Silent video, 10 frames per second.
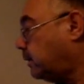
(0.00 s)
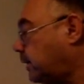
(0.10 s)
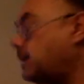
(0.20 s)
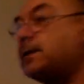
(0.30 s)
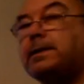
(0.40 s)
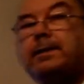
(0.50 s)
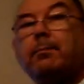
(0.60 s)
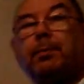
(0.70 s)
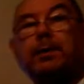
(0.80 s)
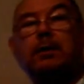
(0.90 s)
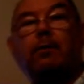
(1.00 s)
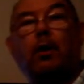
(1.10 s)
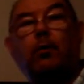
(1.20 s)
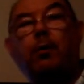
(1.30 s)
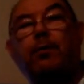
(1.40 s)
This is the simplest of
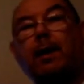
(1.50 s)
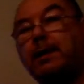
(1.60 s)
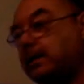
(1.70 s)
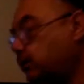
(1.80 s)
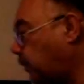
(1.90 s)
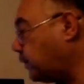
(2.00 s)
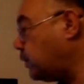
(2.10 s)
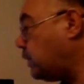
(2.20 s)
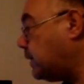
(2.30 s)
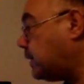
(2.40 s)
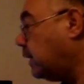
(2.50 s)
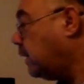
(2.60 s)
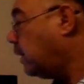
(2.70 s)
all refining strategies.